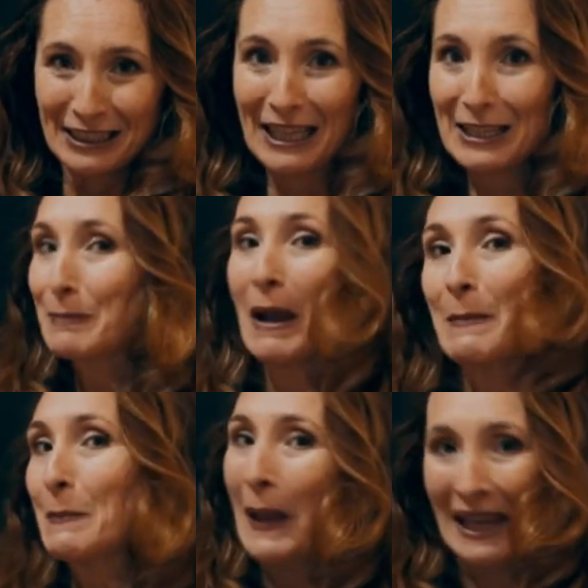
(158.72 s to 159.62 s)
is my
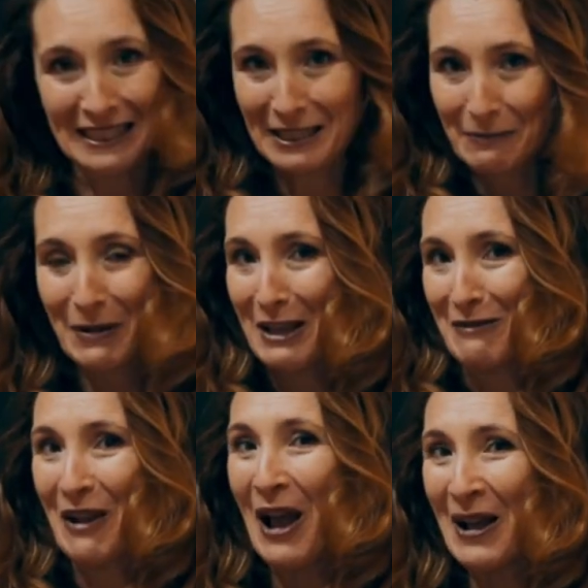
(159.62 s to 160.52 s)
pet
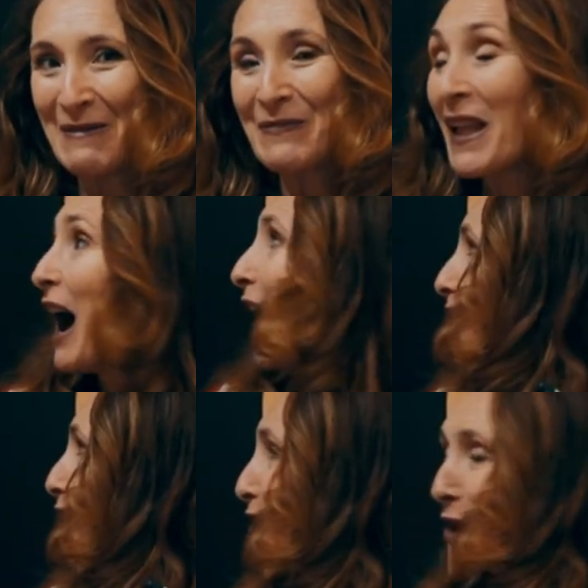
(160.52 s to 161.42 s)
peeve.
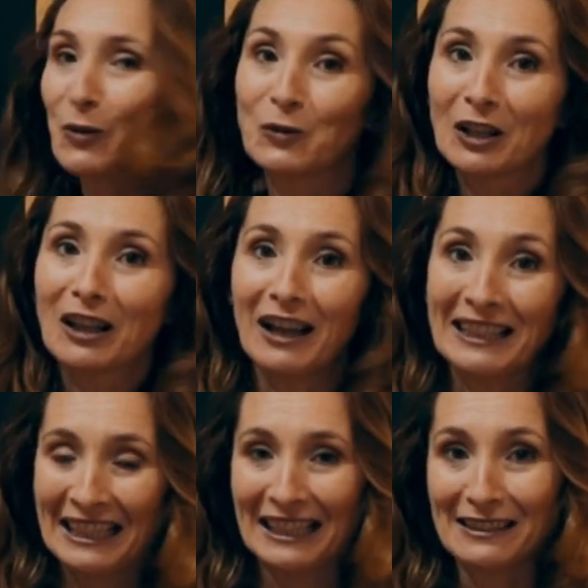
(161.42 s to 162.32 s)
I don't
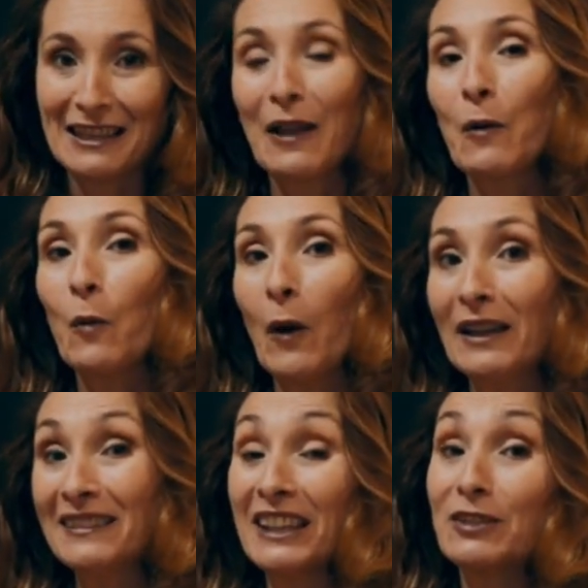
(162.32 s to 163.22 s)
like it
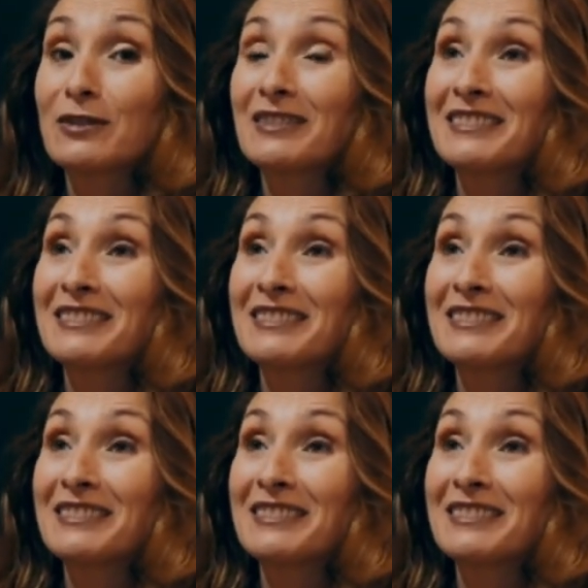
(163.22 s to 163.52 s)
when the